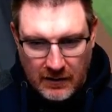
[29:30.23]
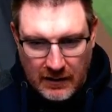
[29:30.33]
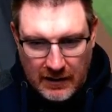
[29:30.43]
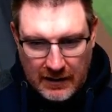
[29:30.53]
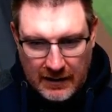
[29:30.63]

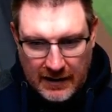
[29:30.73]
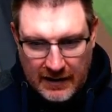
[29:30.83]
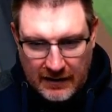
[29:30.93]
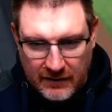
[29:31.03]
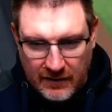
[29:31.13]
Uh, it
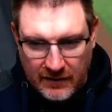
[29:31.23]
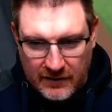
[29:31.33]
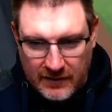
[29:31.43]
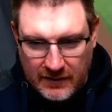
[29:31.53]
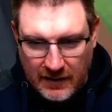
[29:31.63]
is
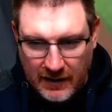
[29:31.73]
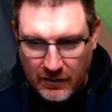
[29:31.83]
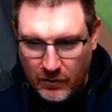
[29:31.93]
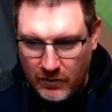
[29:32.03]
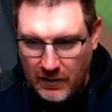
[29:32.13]

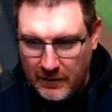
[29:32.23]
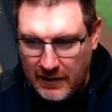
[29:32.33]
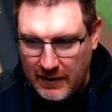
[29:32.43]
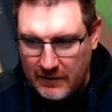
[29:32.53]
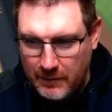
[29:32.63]
Sedano coming
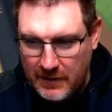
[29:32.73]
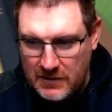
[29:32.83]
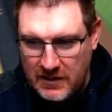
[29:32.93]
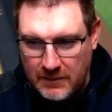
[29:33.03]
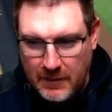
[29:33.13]
in to
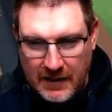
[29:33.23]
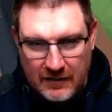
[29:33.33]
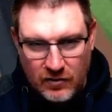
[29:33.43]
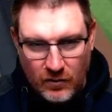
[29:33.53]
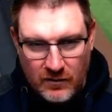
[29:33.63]
pinch hit, batting
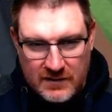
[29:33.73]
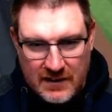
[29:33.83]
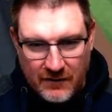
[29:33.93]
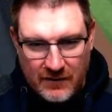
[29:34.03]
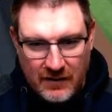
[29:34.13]

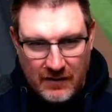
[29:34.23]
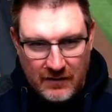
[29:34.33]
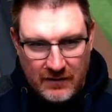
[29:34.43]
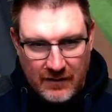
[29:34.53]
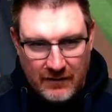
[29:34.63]
270 this
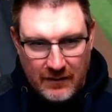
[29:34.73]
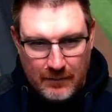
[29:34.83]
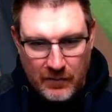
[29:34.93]
season.